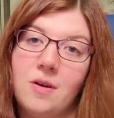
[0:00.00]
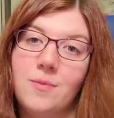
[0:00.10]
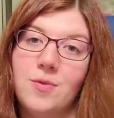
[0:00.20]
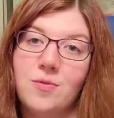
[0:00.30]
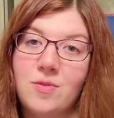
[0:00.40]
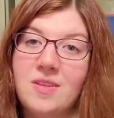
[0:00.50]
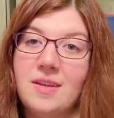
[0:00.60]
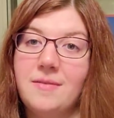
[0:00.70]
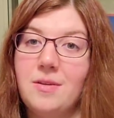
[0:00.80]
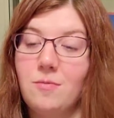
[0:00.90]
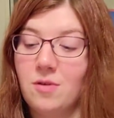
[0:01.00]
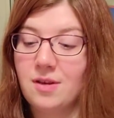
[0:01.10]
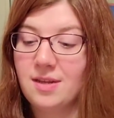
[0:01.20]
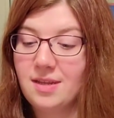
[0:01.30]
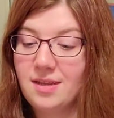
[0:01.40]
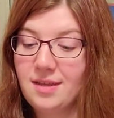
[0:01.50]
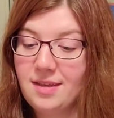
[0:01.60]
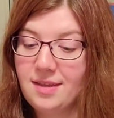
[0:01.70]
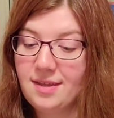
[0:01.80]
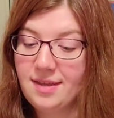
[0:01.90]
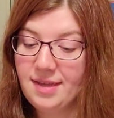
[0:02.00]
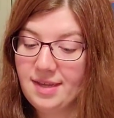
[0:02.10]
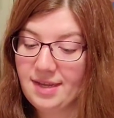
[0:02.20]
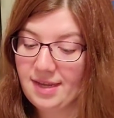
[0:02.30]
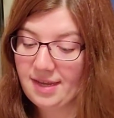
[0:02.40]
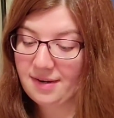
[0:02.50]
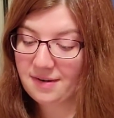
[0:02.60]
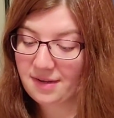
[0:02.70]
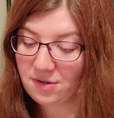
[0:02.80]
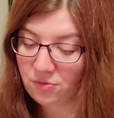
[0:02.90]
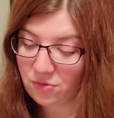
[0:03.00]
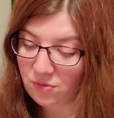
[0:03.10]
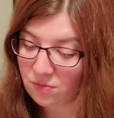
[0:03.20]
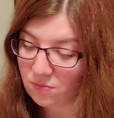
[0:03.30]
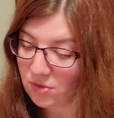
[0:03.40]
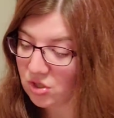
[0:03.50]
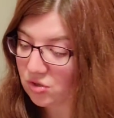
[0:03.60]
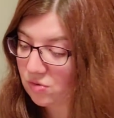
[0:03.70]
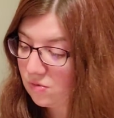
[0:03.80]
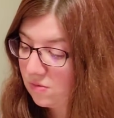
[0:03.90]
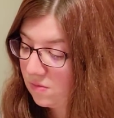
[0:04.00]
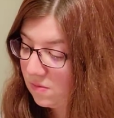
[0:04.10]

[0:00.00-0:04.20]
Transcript: number 371, And I know the original,